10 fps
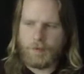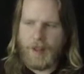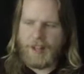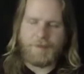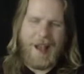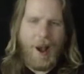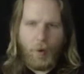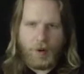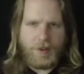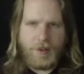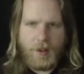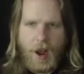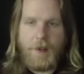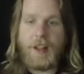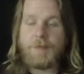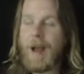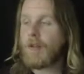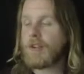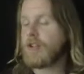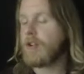its powers. I think its
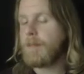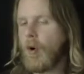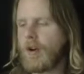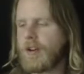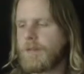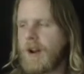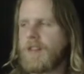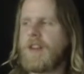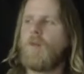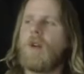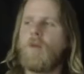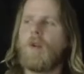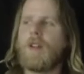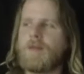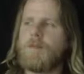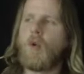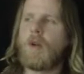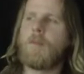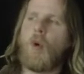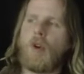powers are important, but I think what is more
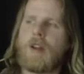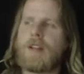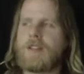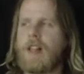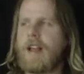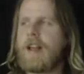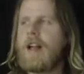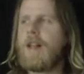important is, like,